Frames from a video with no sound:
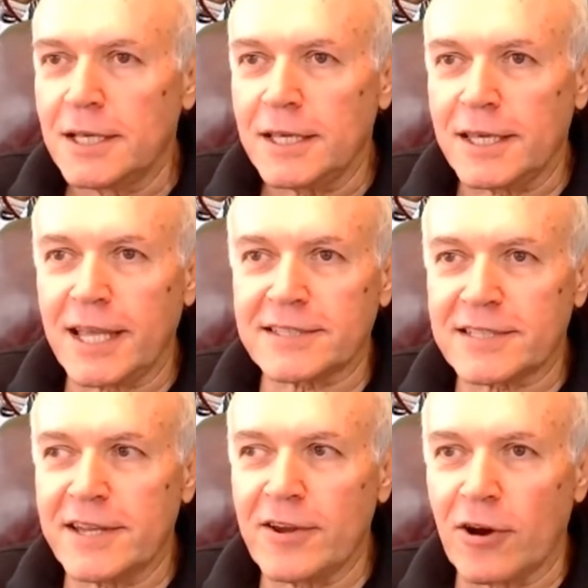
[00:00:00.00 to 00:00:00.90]
He gets
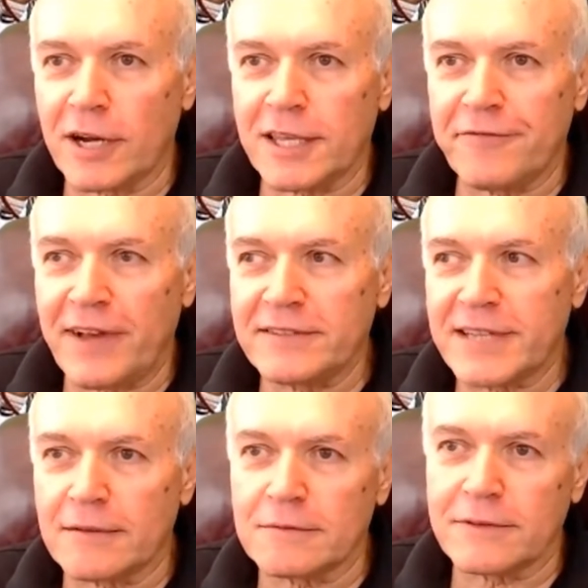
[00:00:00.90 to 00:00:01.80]
to New York, he finds
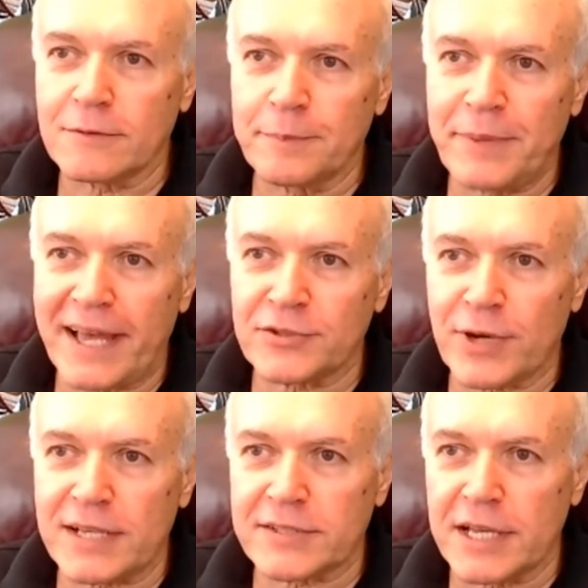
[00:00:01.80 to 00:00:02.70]
out bad
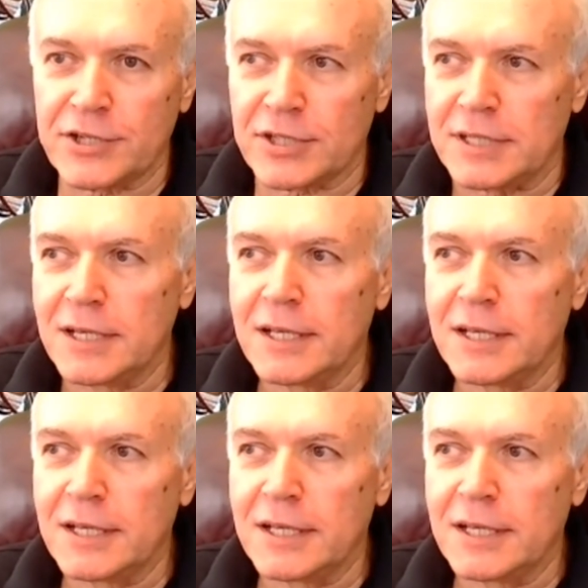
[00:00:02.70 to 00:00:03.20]
translation.